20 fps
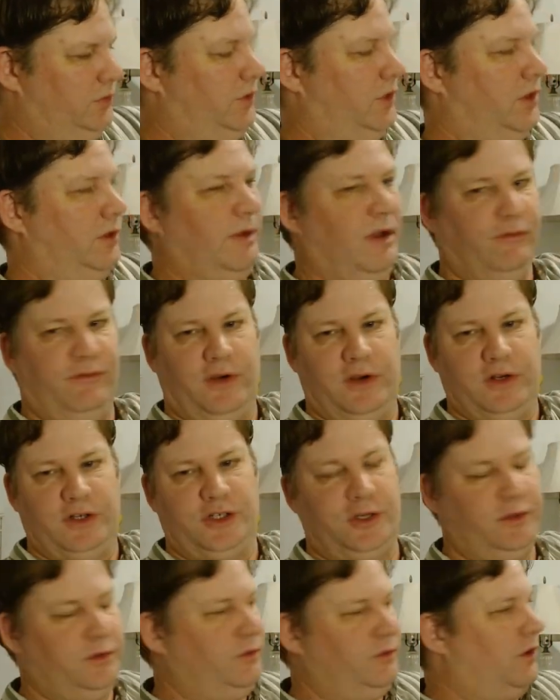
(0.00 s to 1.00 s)
did a
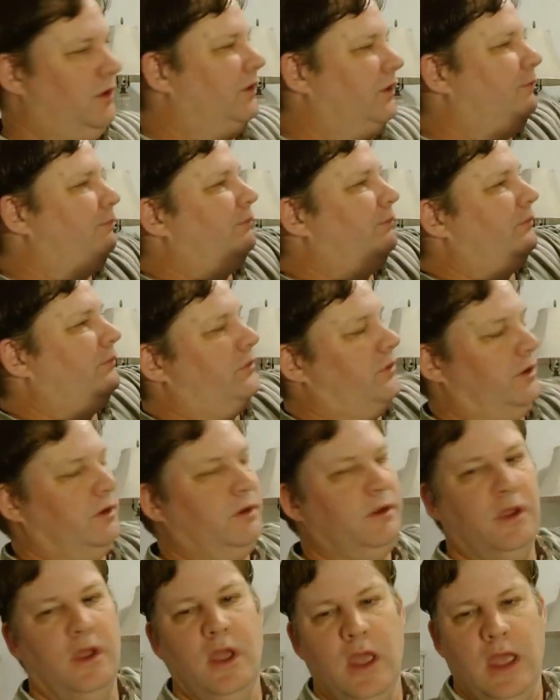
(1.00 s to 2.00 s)
malfunction on the
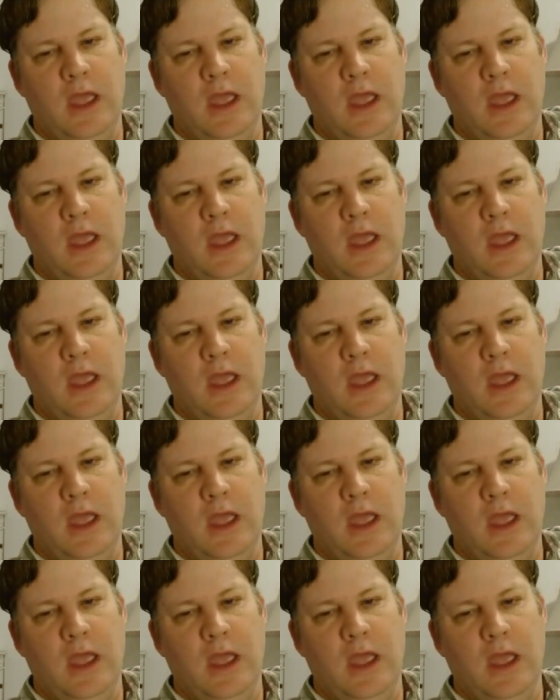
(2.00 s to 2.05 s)
thing.